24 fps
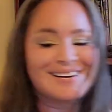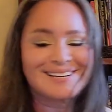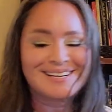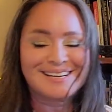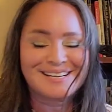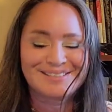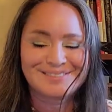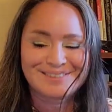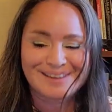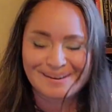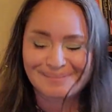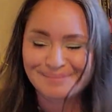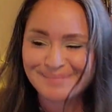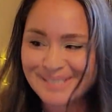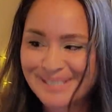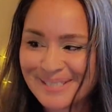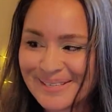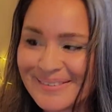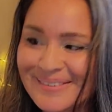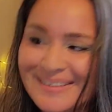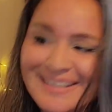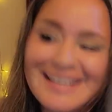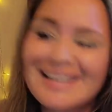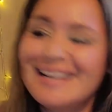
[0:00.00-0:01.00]
card I dropped
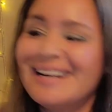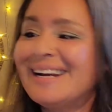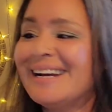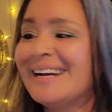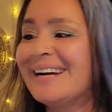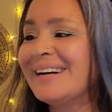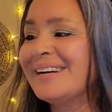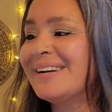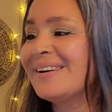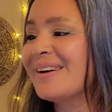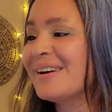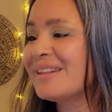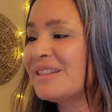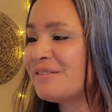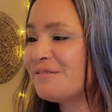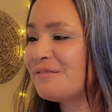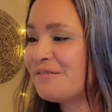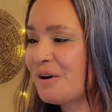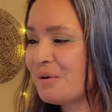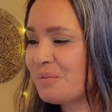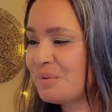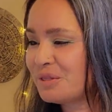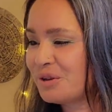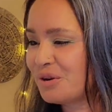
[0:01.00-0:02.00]
too? You're on the
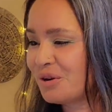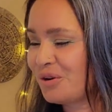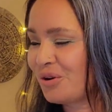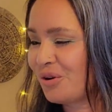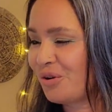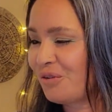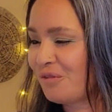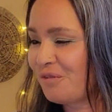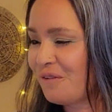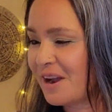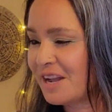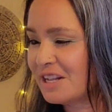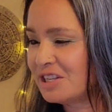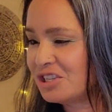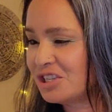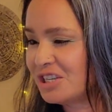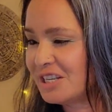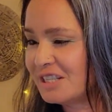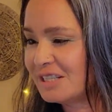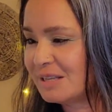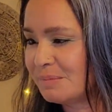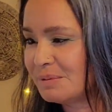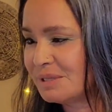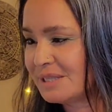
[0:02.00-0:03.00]
phone with your girlfriend.
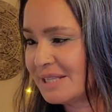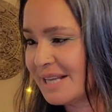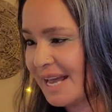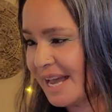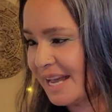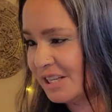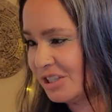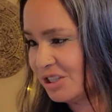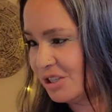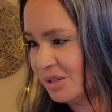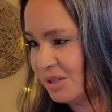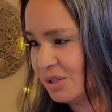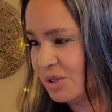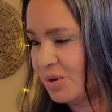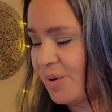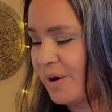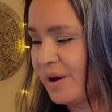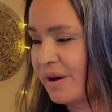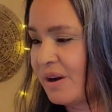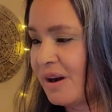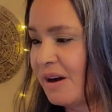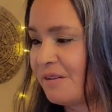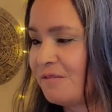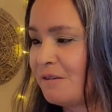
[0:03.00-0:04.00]
She's upset. She's
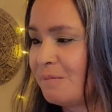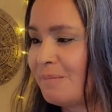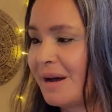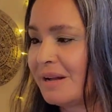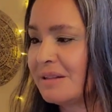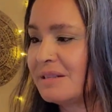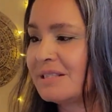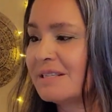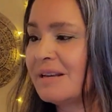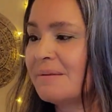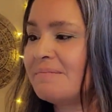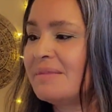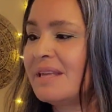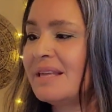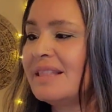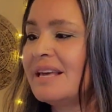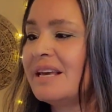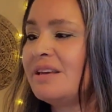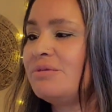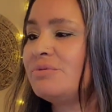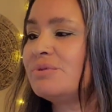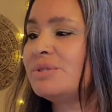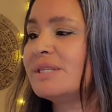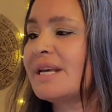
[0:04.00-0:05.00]
going off about something
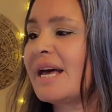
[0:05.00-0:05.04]
that you